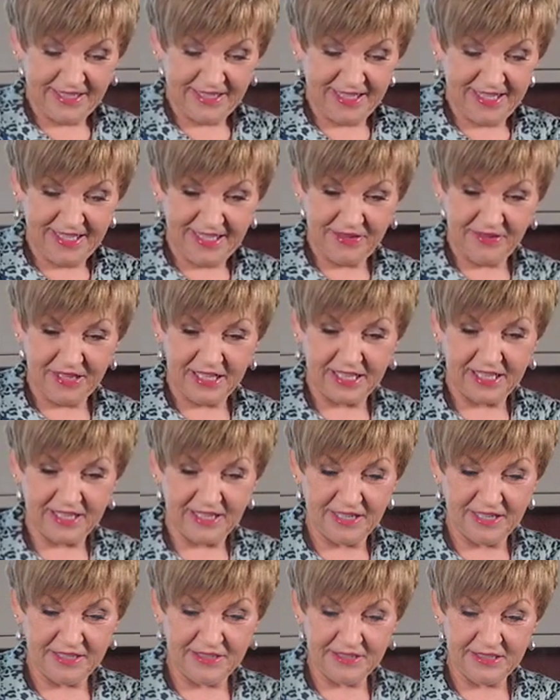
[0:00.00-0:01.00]
Here we
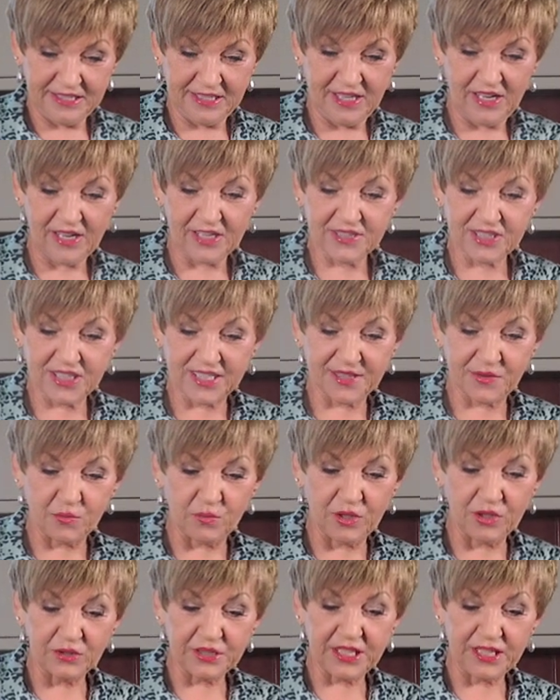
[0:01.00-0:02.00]
go. Just
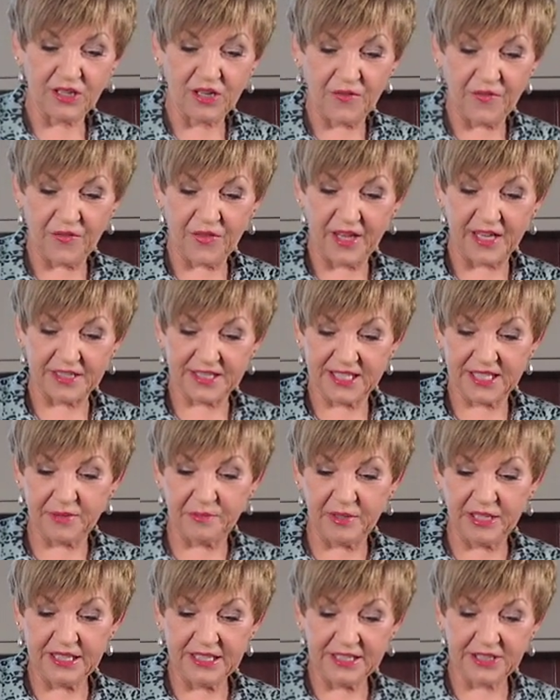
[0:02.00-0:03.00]
wilting off that
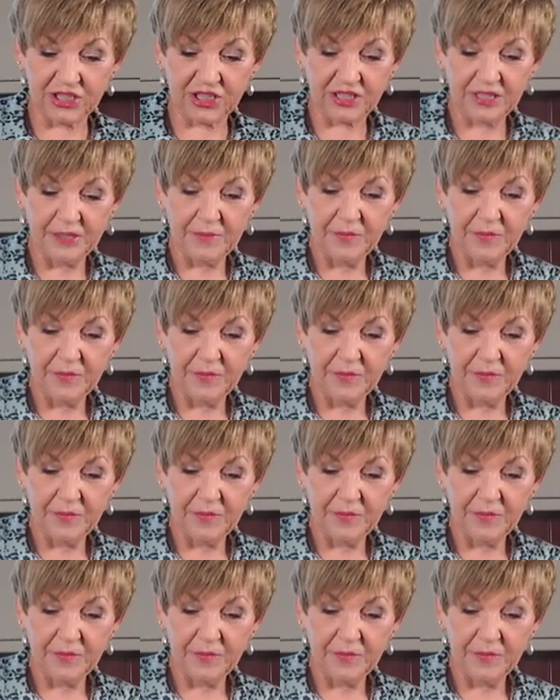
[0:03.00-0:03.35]
spinach.